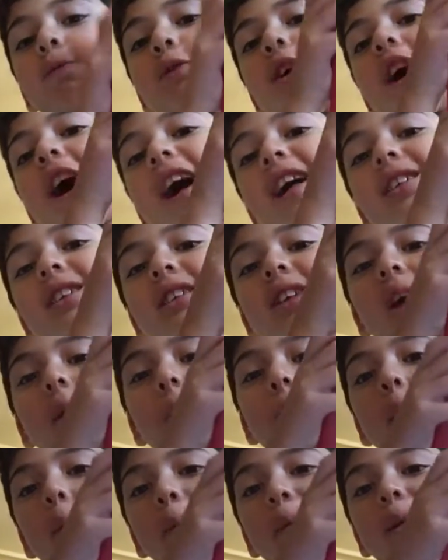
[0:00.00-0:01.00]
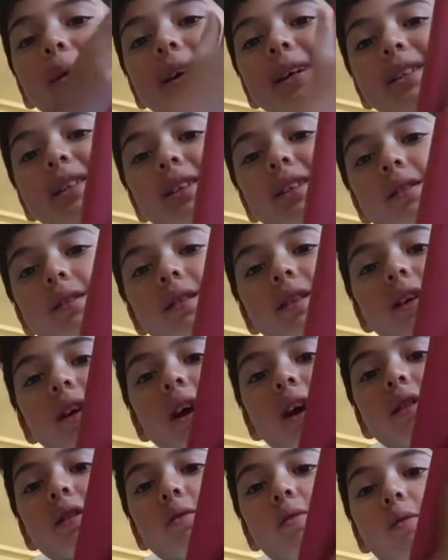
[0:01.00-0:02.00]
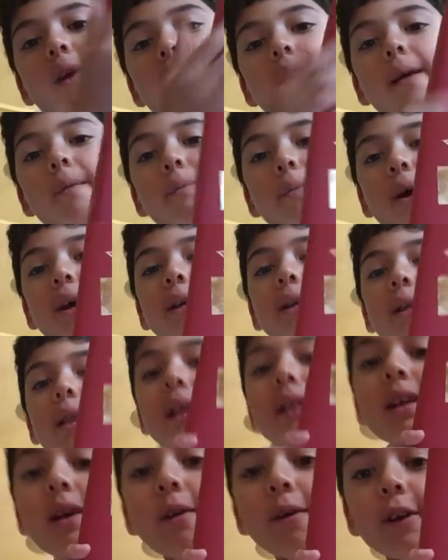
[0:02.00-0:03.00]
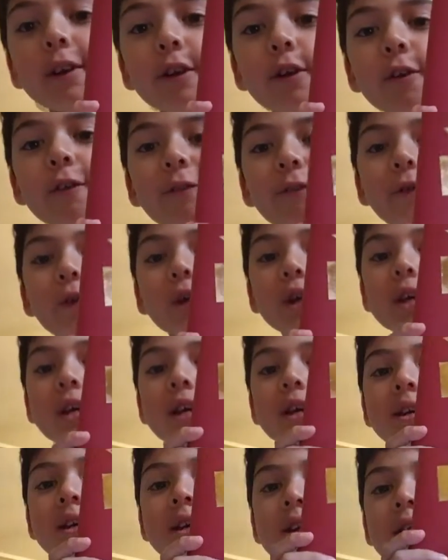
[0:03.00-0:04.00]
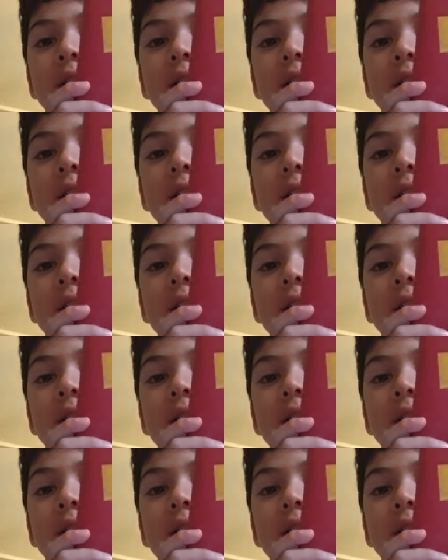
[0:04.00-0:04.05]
you can't see it properly because it's the other way, but there are new footy